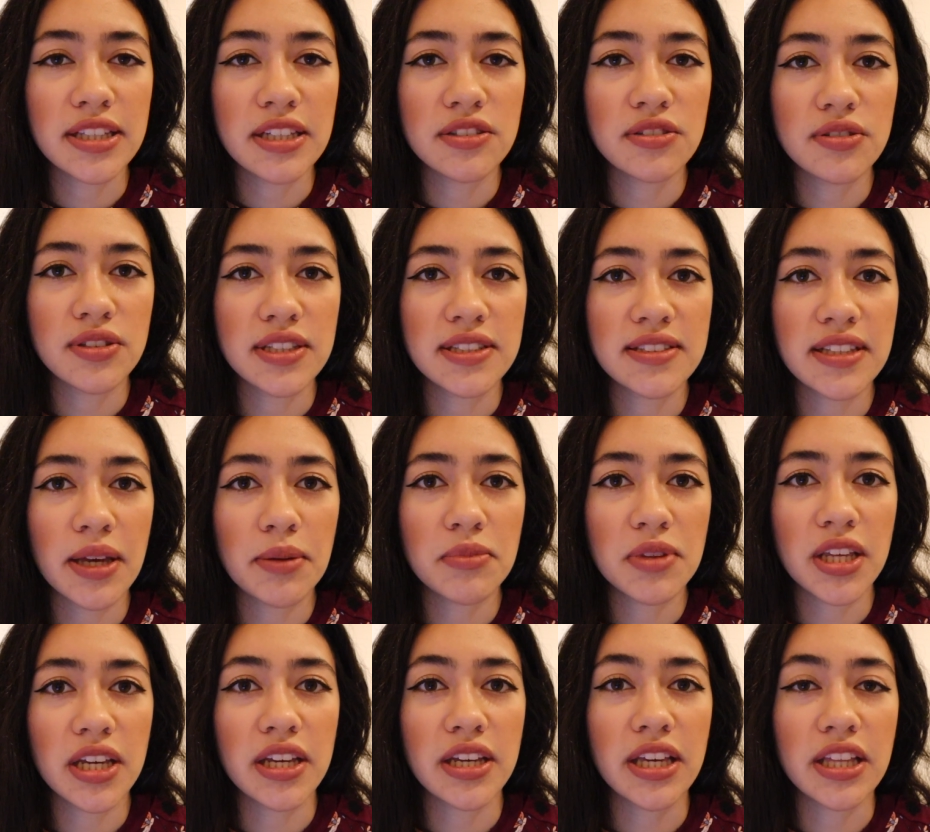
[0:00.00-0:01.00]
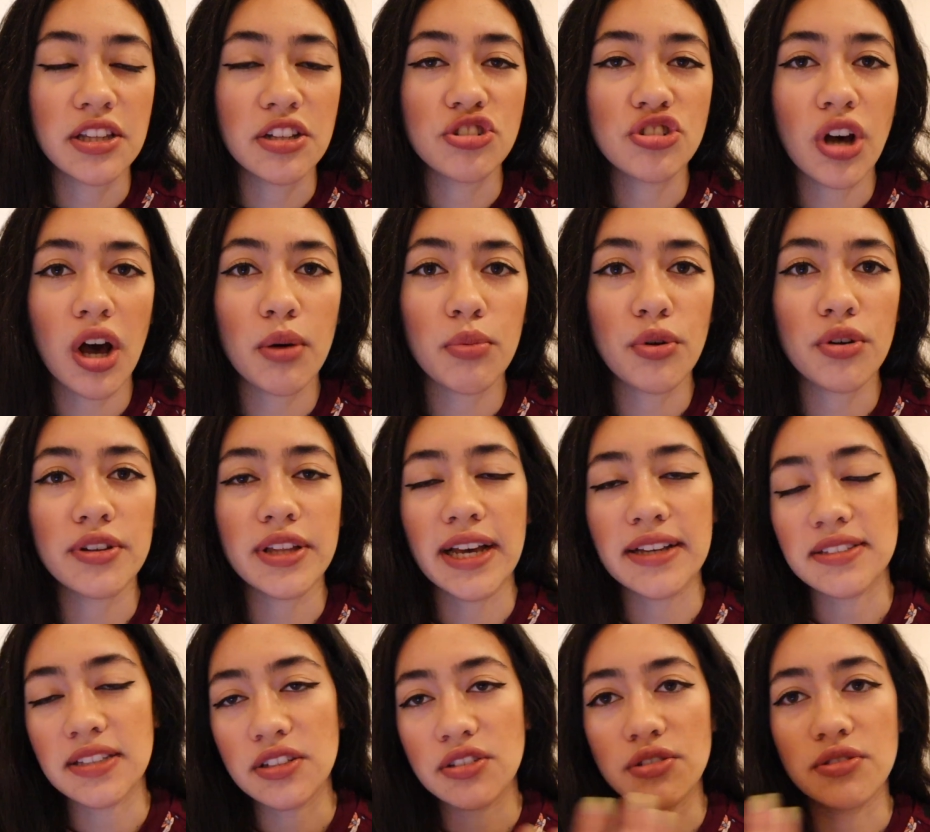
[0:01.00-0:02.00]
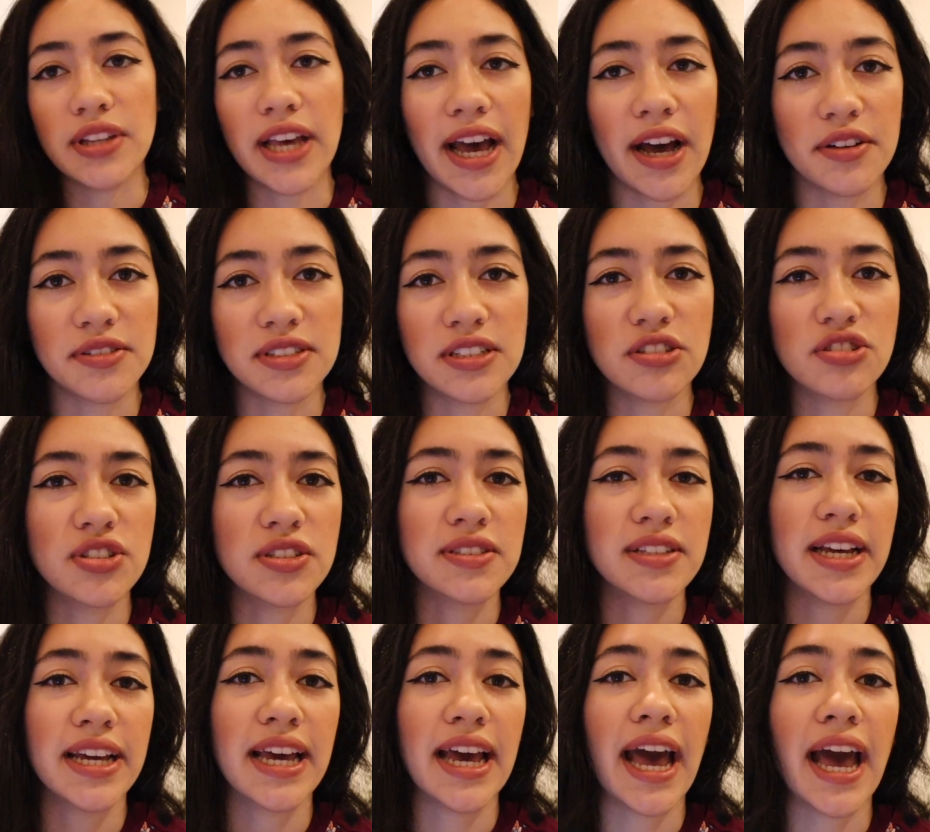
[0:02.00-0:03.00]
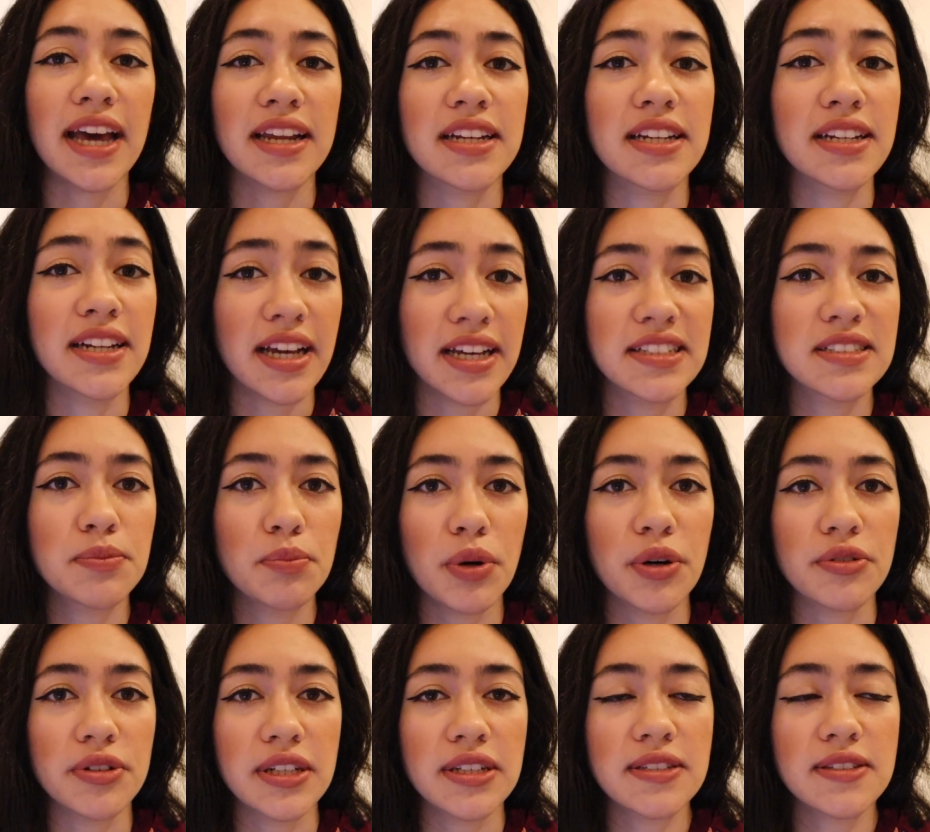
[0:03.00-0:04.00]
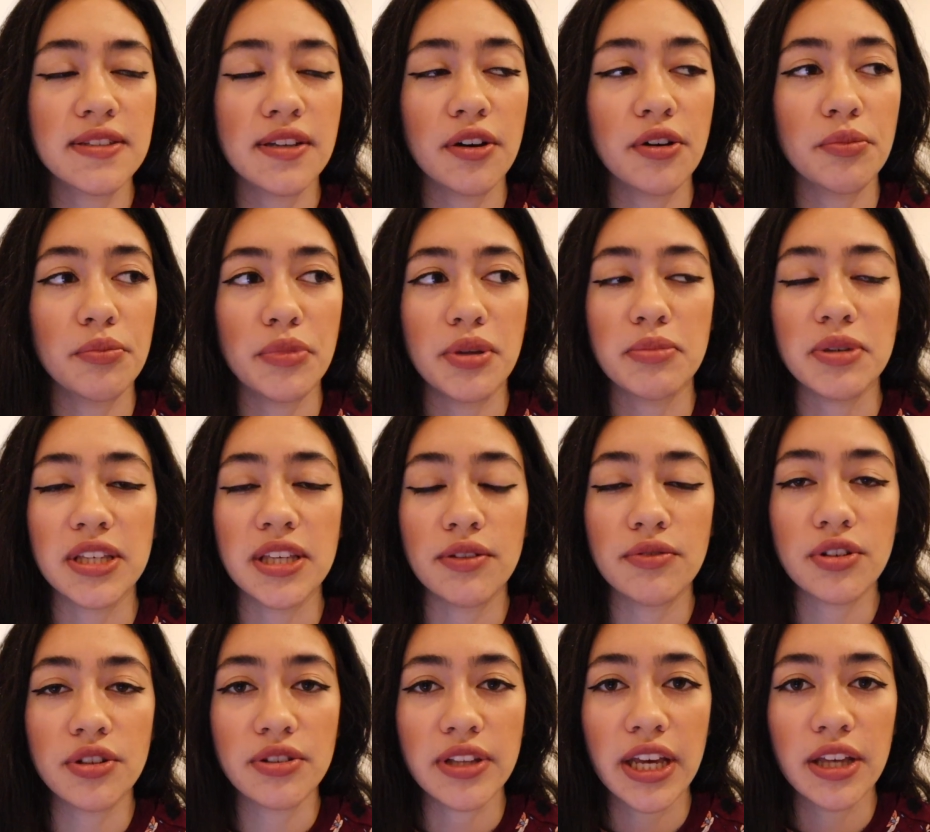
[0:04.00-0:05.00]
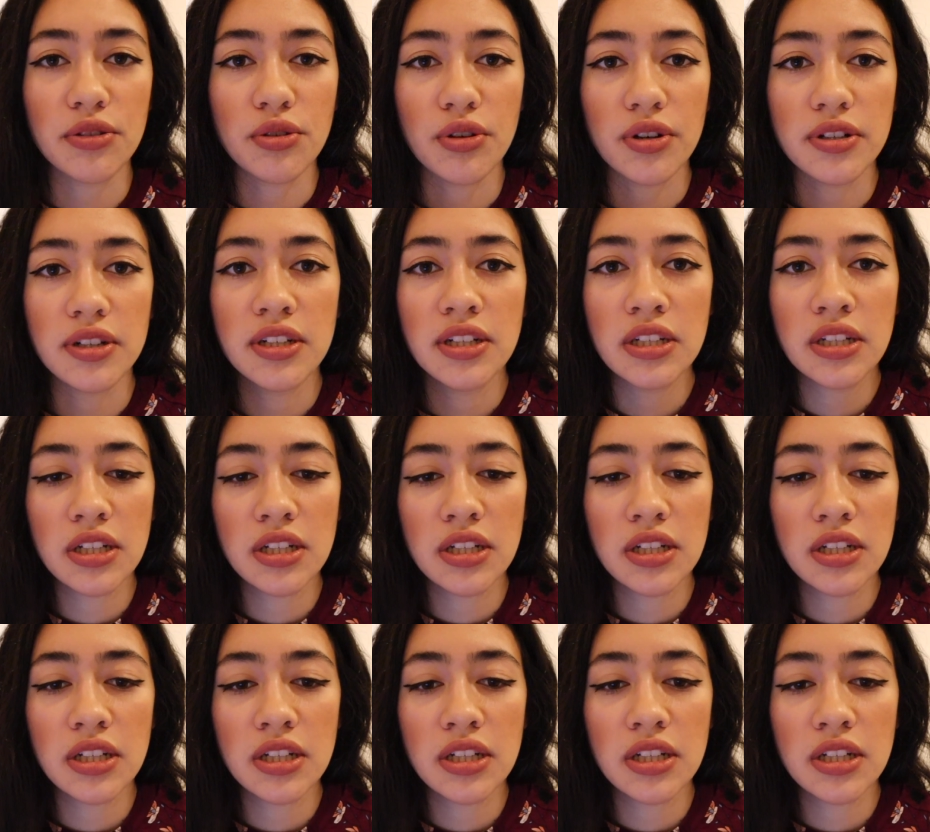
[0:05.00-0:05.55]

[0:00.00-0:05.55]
They do the same thing in the job world as they do in the housing. It's just like an added nice bonus. So maybe give your landlord